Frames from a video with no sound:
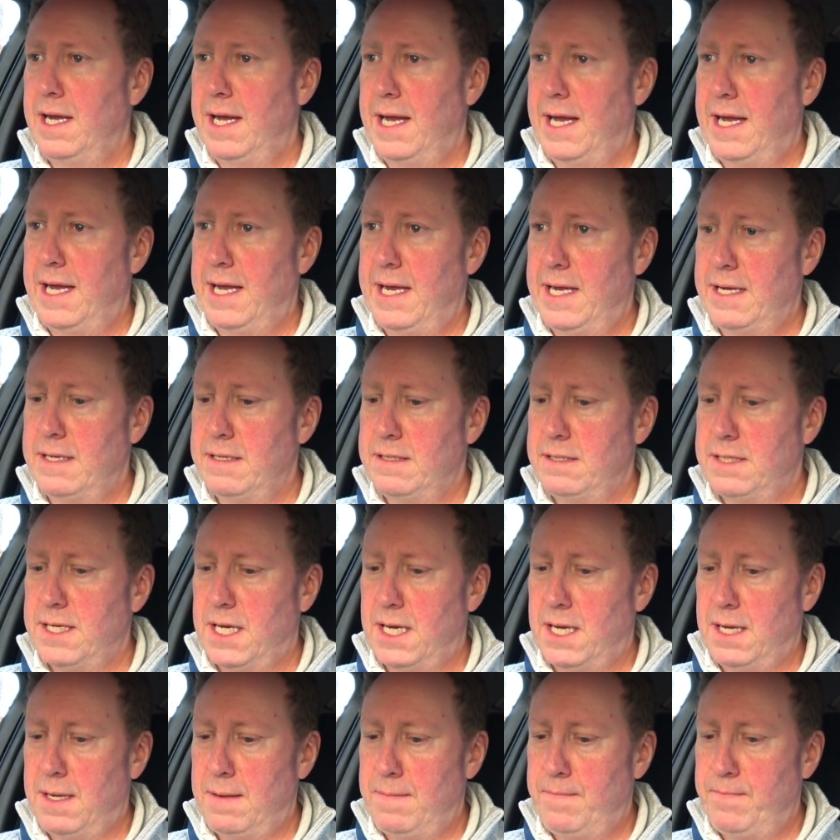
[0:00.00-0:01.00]
And
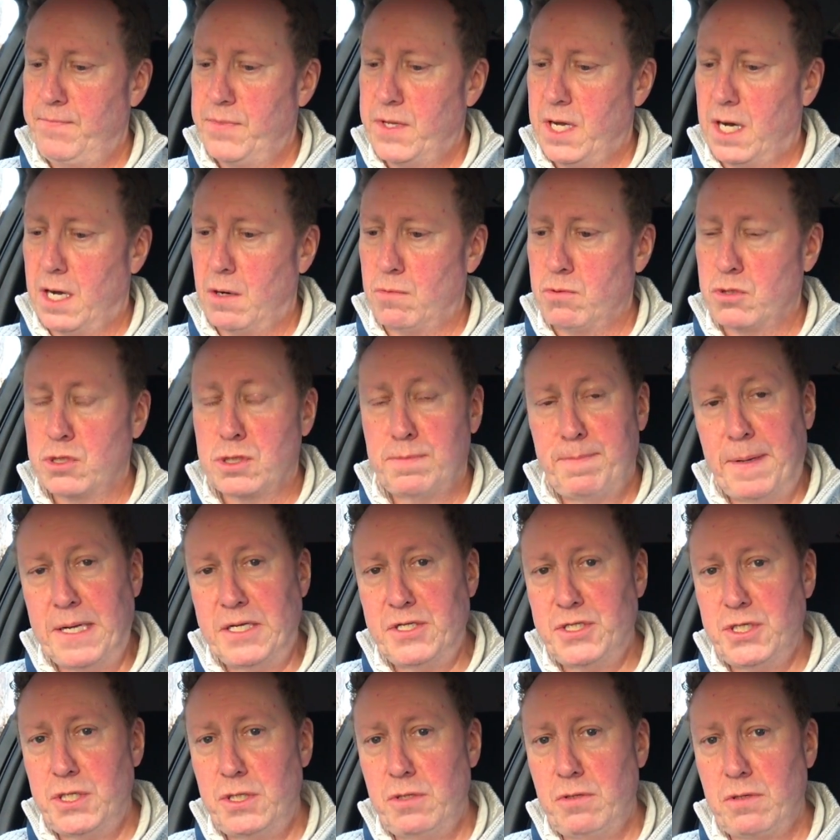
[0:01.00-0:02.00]
I will
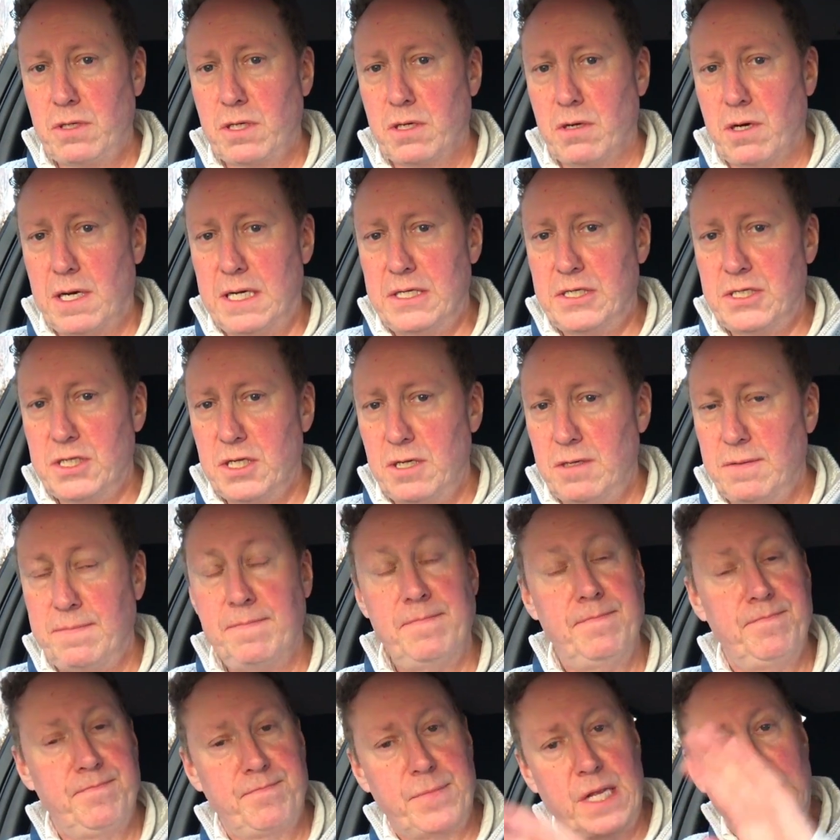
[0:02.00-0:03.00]
speak to you guys
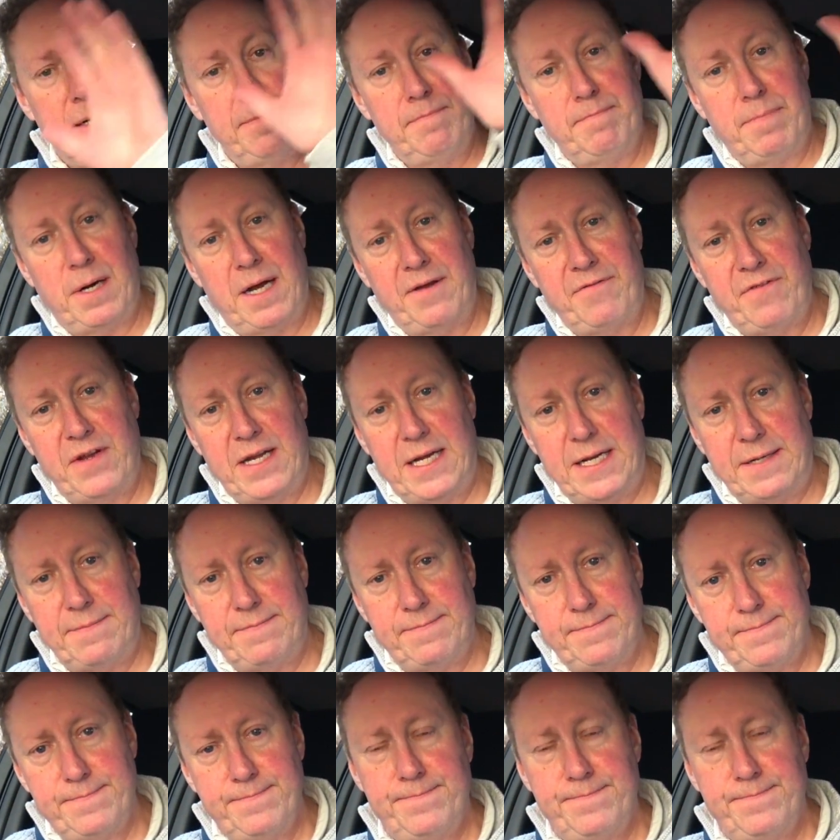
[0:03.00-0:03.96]
soon. Bye for now.